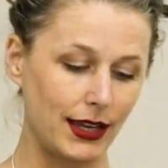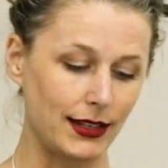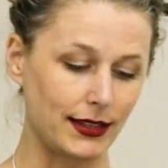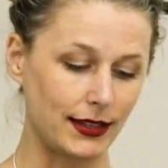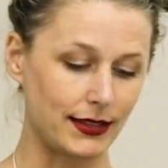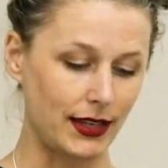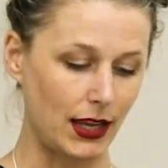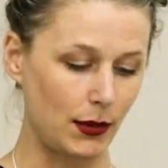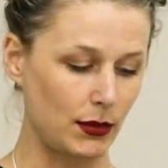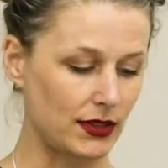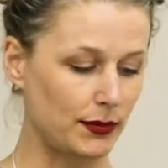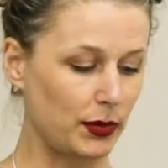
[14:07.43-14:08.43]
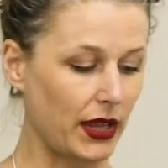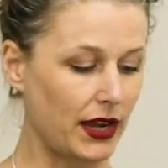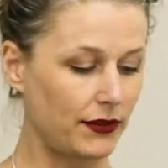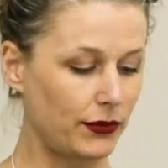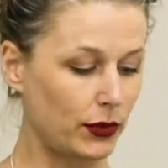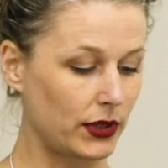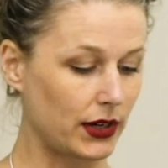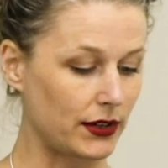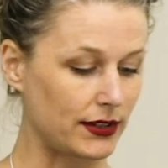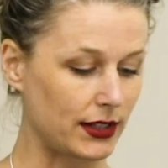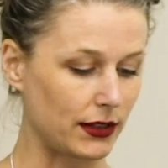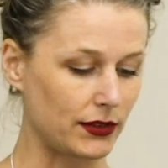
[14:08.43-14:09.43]
is the same as blindfolding
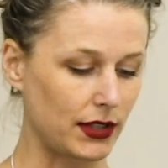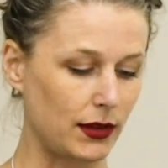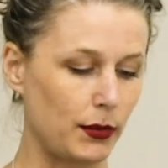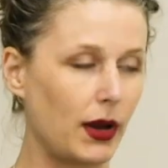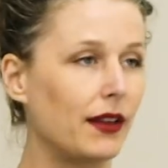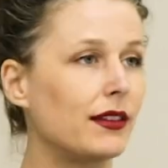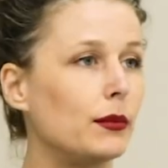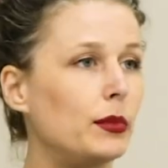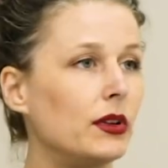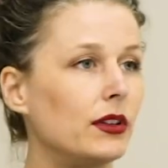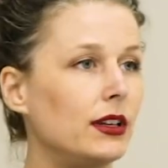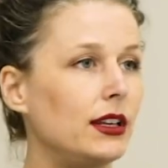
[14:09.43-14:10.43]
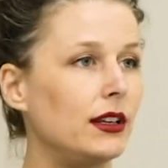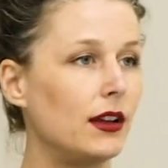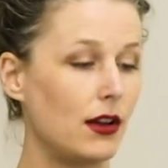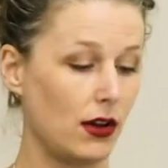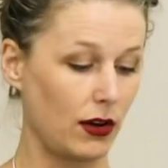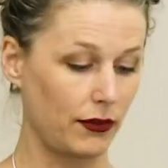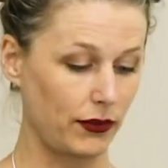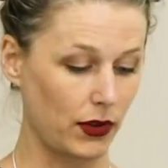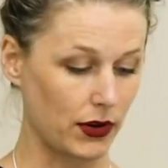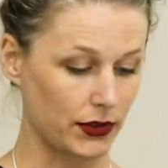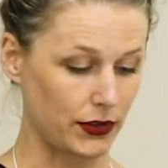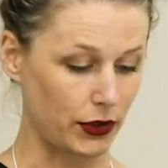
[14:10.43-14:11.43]
ourselves to the possibility of
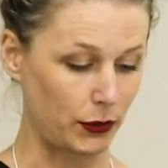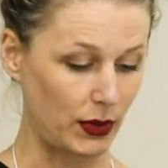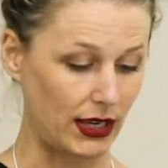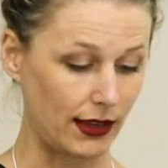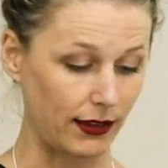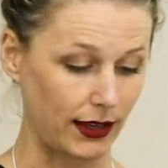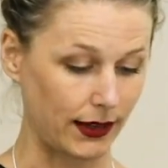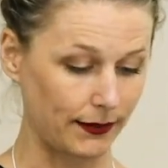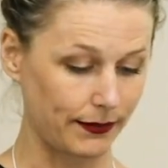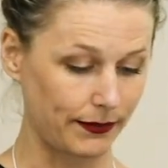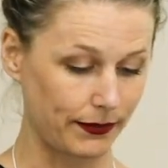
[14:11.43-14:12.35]
long-term healing.